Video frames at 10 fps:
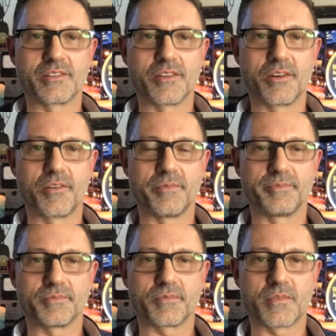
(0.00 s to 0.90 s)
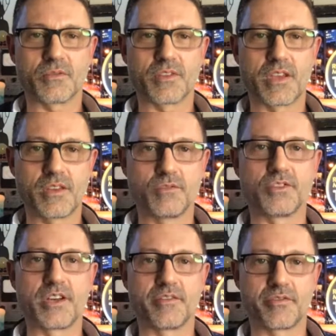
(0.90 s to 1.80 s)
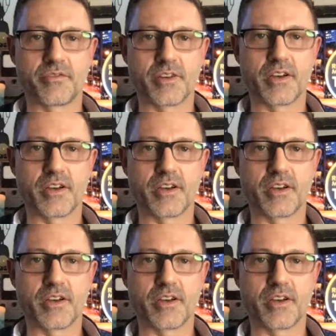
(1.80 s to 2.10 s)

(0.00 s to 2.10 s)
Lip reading: So thank you, Jeff,